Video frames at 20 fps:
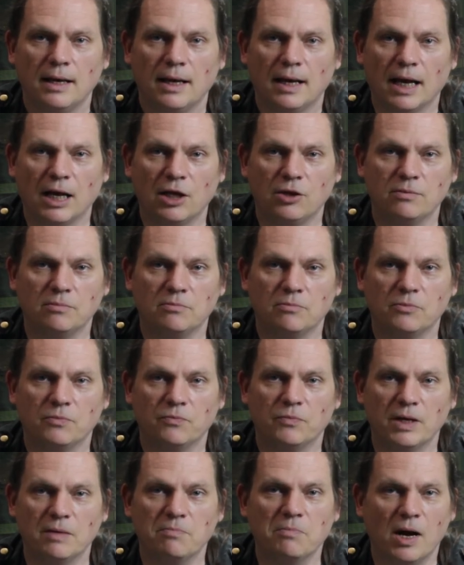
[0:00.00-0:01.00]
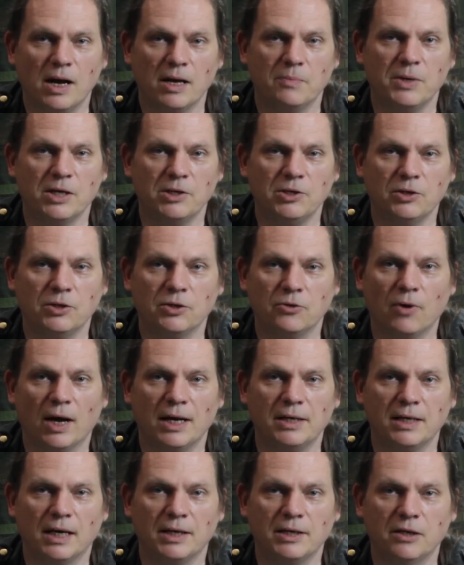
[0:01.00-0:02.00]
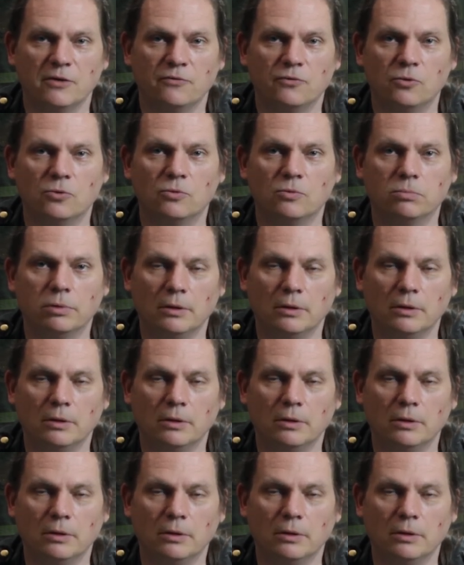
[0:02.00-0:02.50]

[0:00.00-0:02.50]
And in my opinion, the granddaddy of all